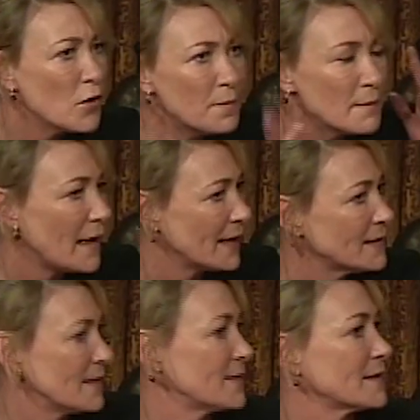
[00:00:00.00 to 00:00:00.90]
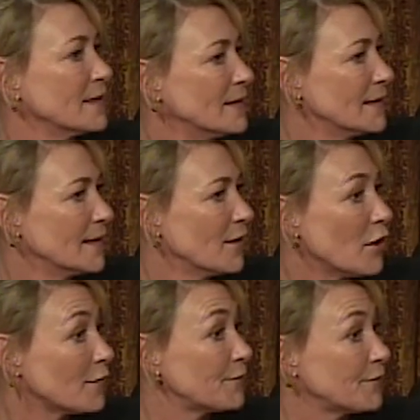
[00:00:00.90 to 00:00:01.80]
open-mindedness
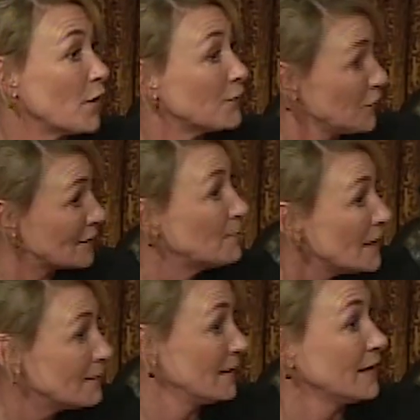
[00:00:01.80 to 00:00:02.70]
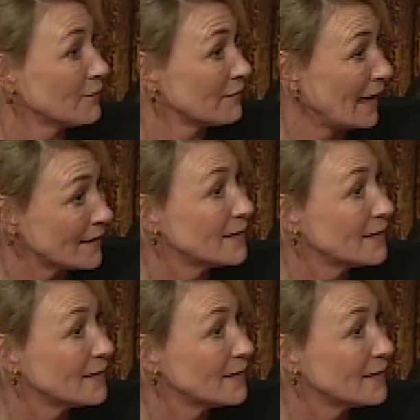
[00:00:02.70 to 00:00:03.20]
of, of young people in Iran.